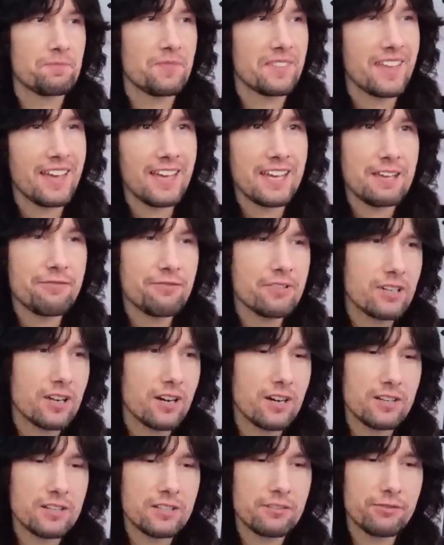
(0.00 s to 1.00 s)
they're even
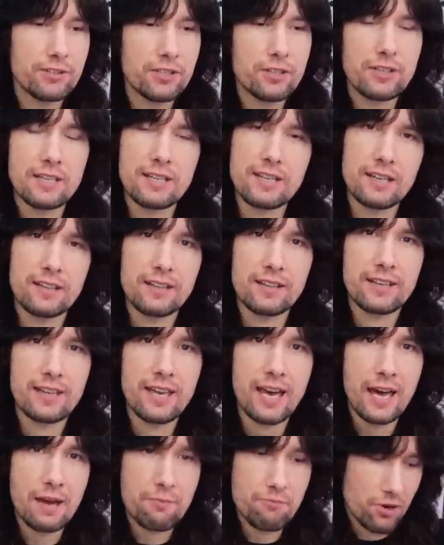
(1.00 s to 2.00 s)
kind of looking at the
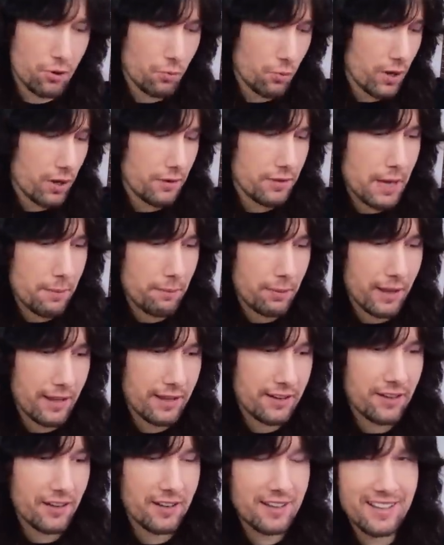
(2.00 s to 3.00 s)
camera while they're
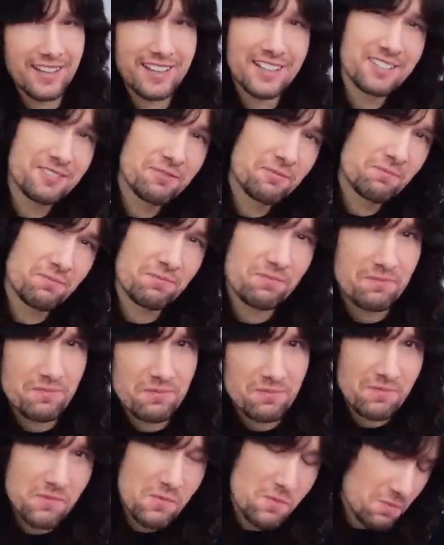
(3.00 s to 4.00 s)
playing, going,
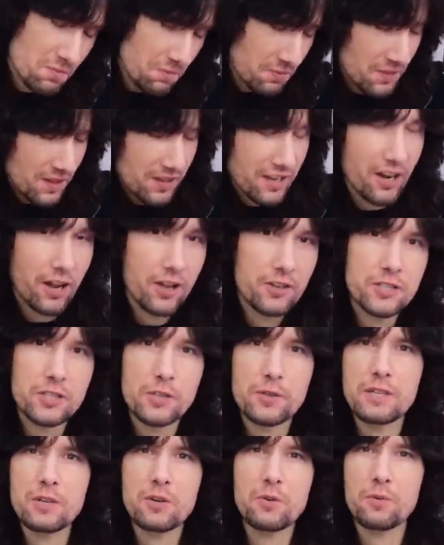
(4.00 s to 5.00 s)
and
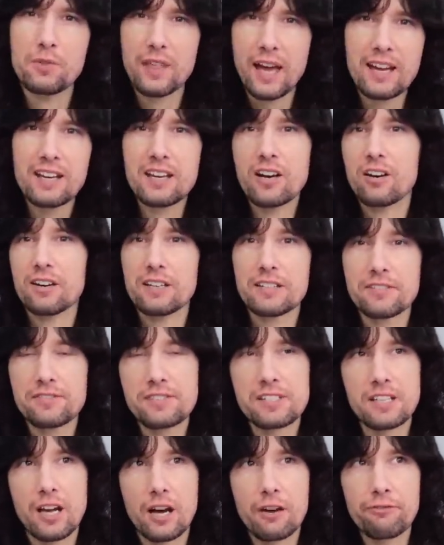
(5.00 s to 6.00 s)
doing all that kind of
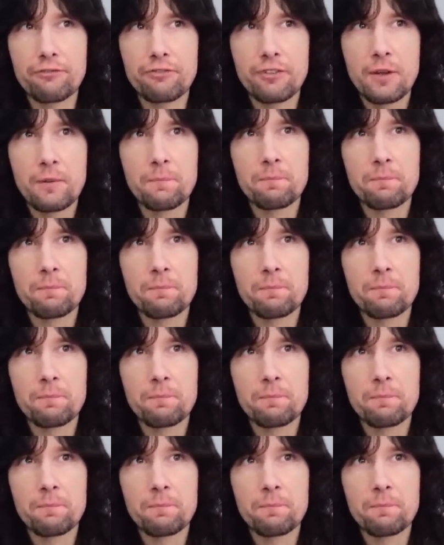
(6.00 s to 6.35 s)
stuff